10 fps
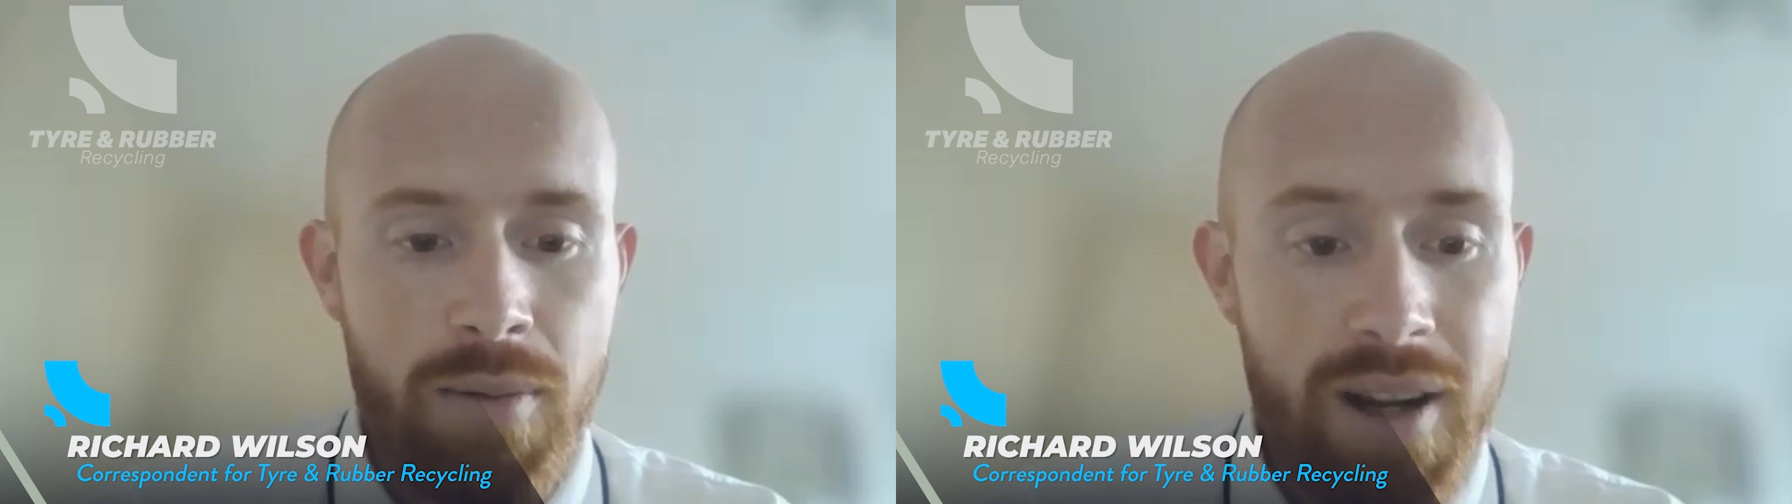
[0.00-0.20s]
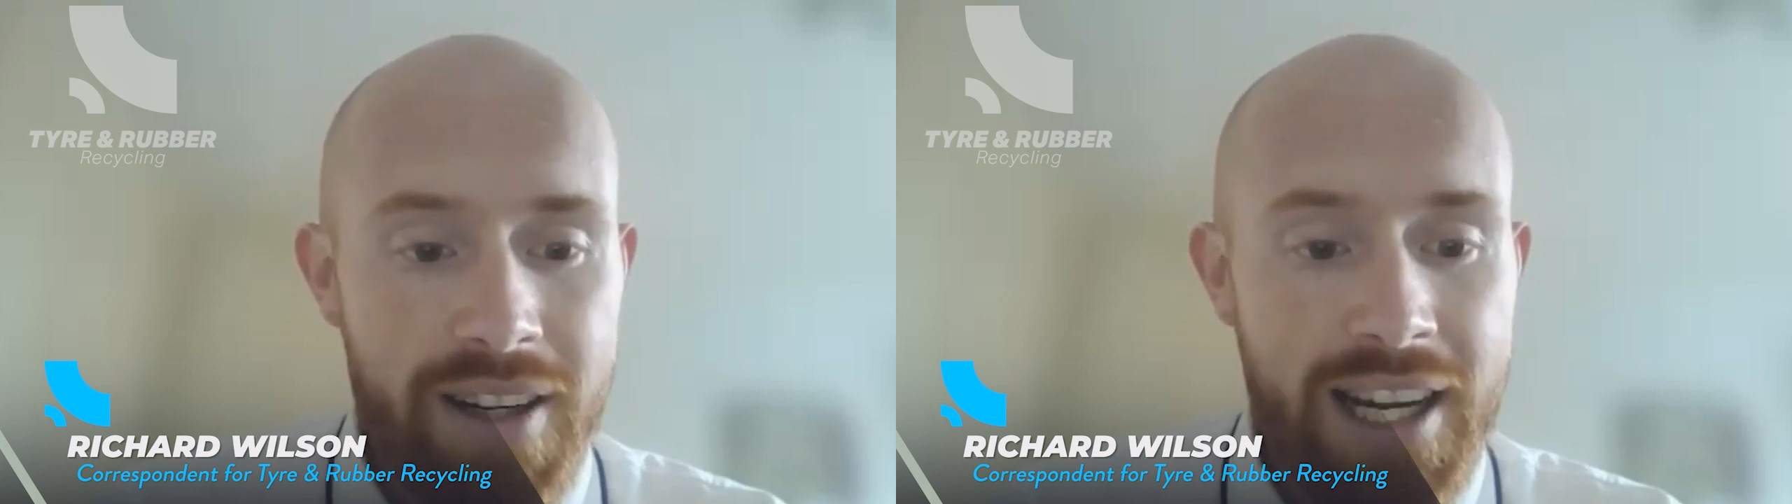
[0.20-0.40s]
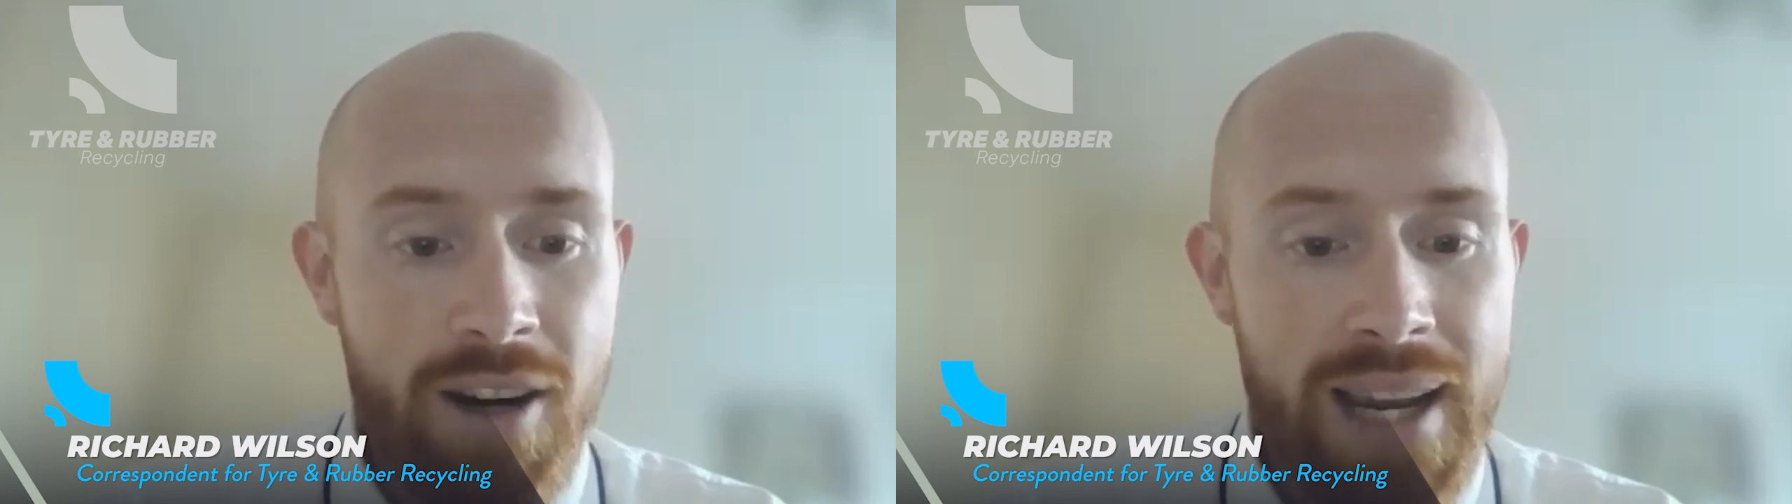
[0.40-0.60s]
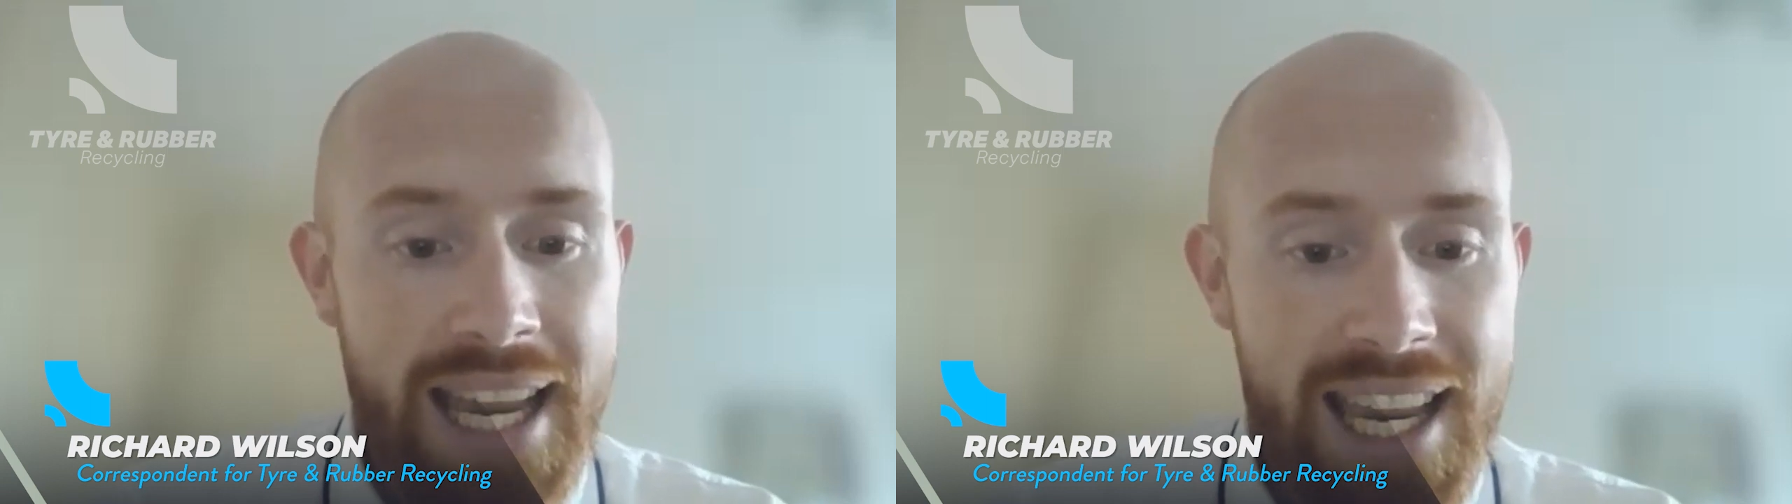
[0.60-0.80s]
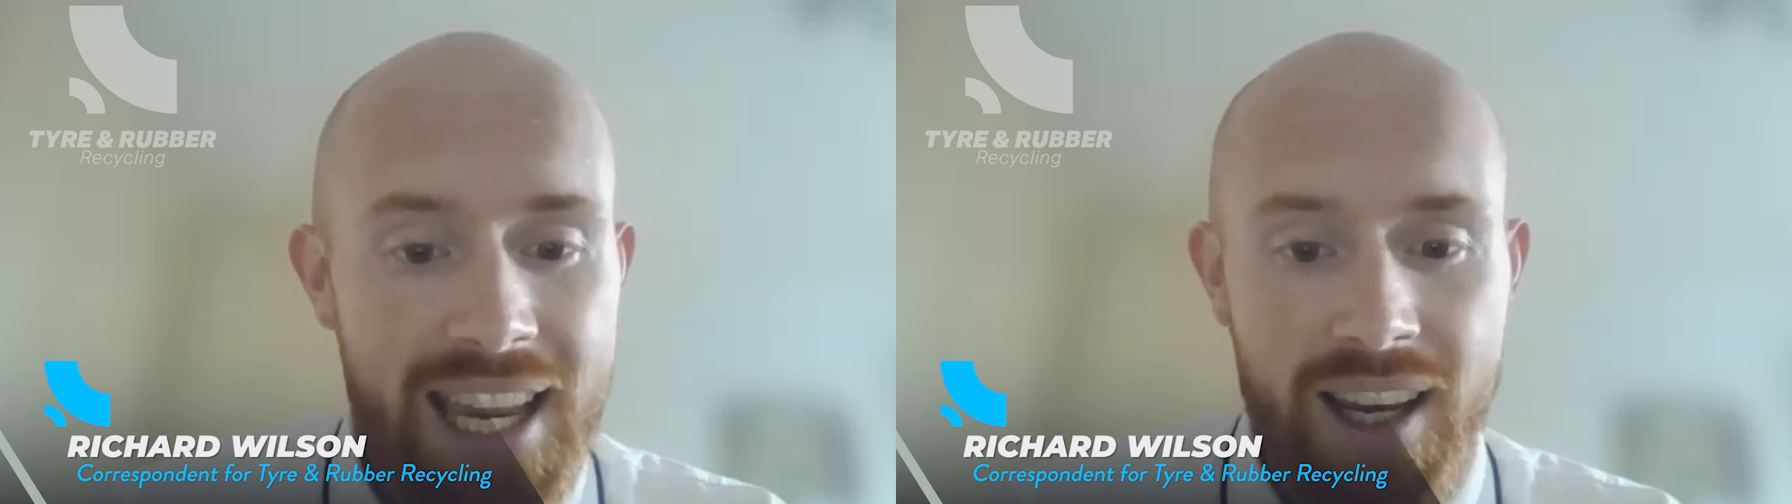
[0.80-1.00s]
We are now
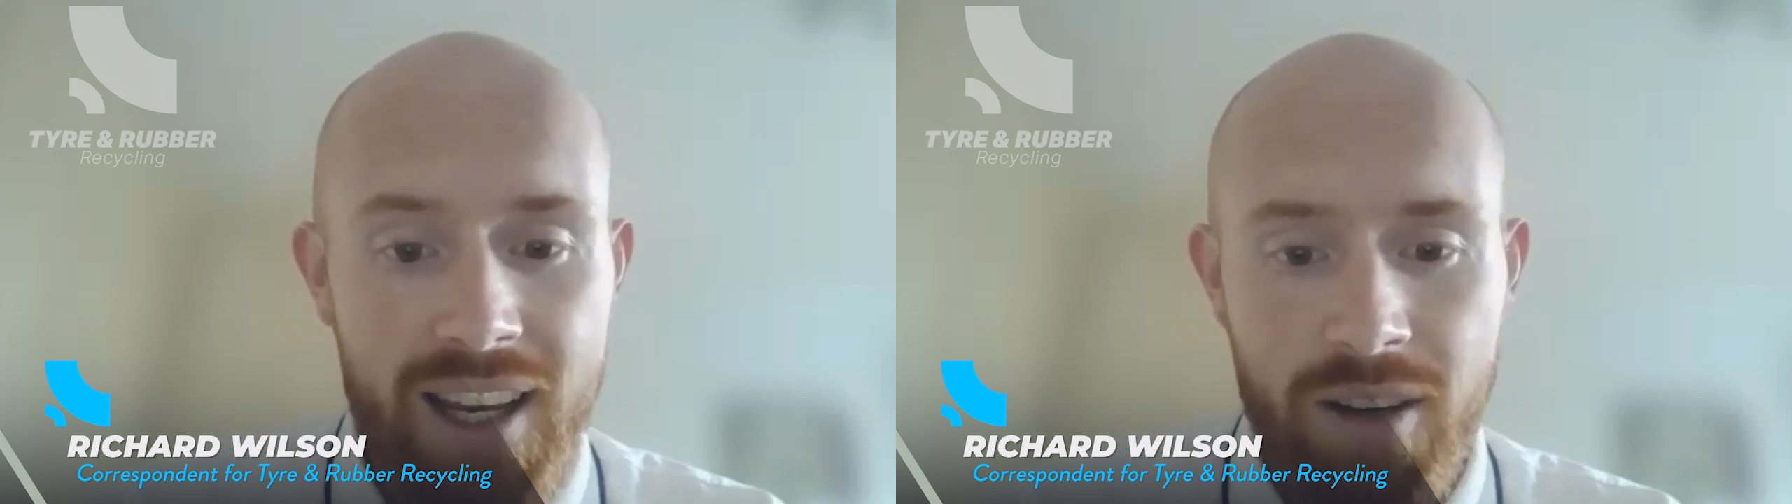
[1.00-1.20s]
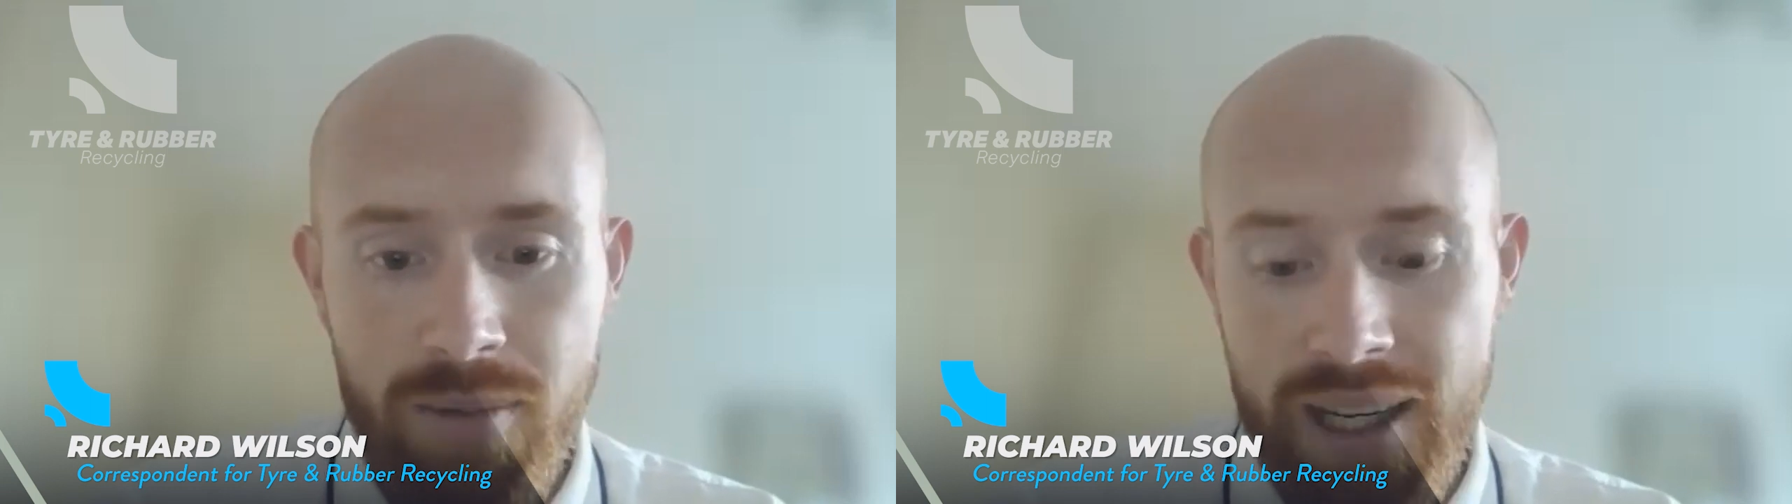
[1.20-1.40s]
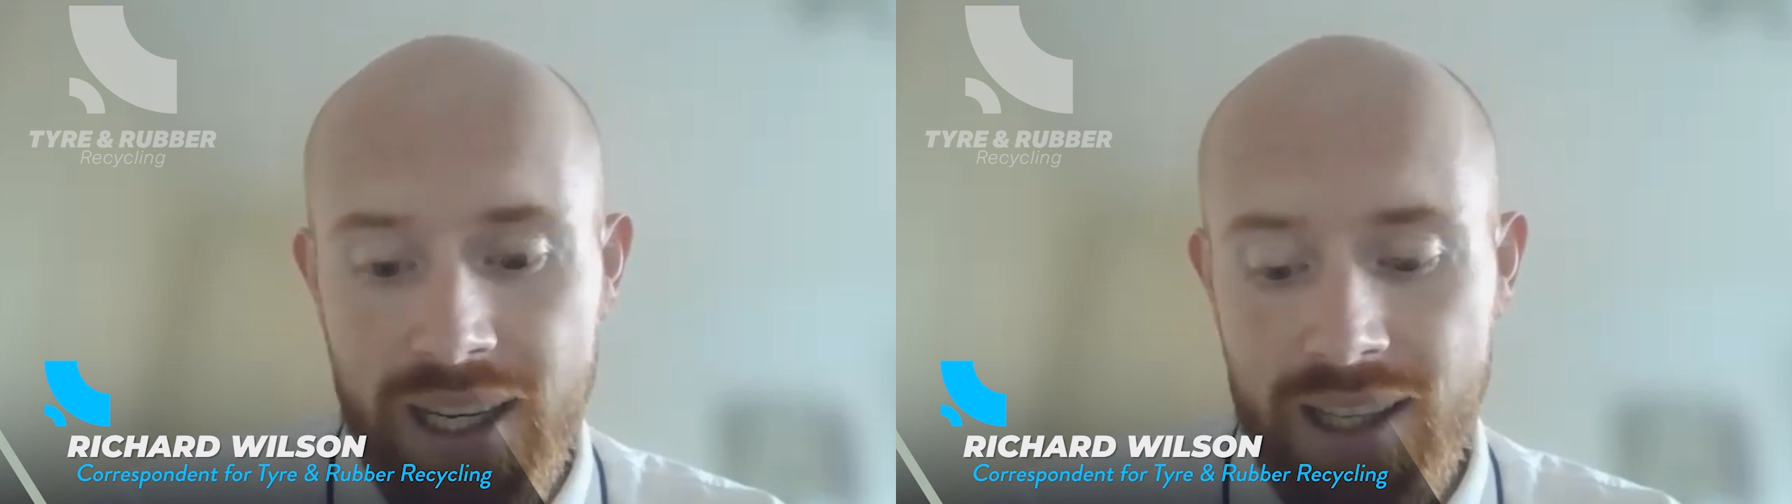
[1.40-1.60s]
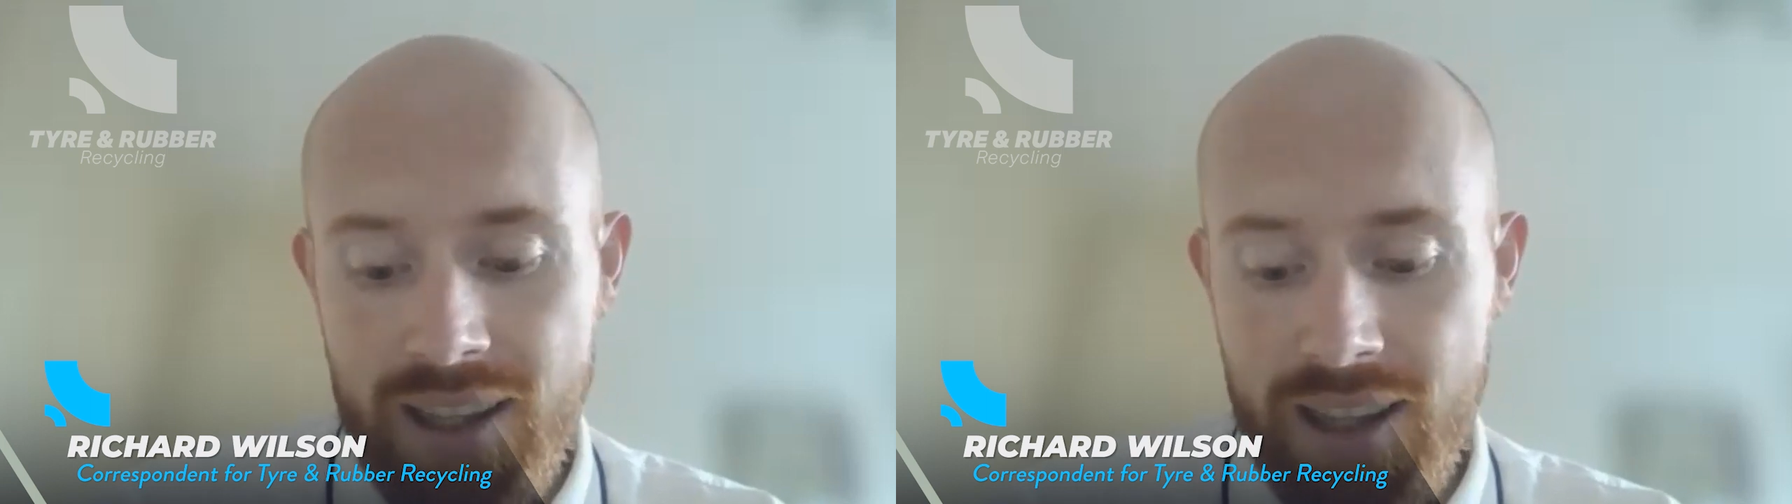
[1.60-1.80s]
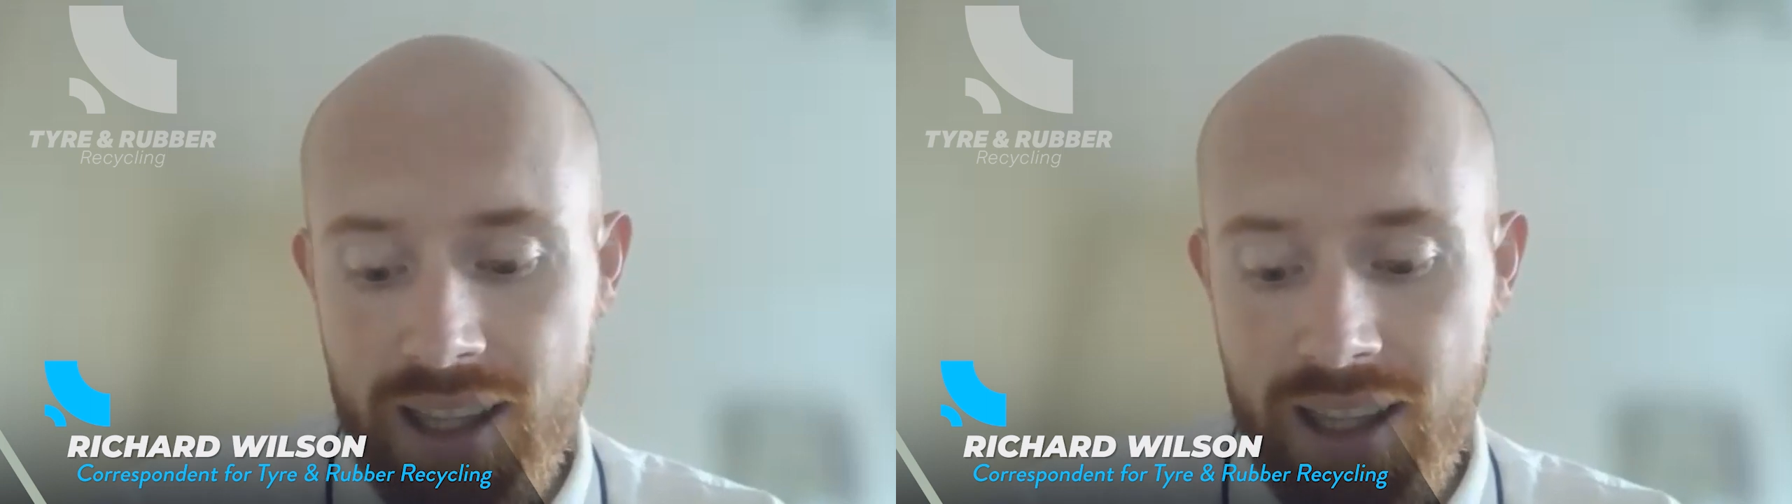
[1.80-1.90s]
here with